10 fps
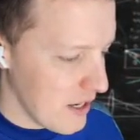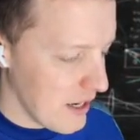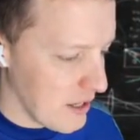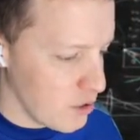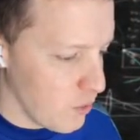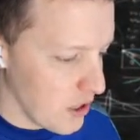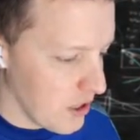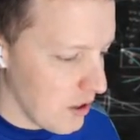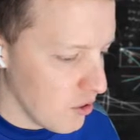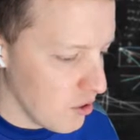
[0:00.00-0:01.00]
and I just want to
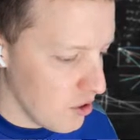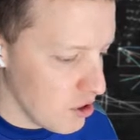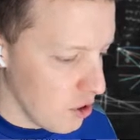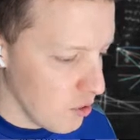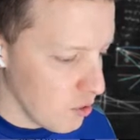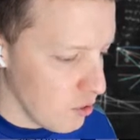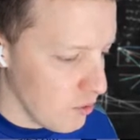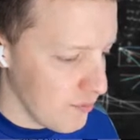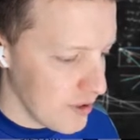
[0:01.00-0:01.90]
color the total,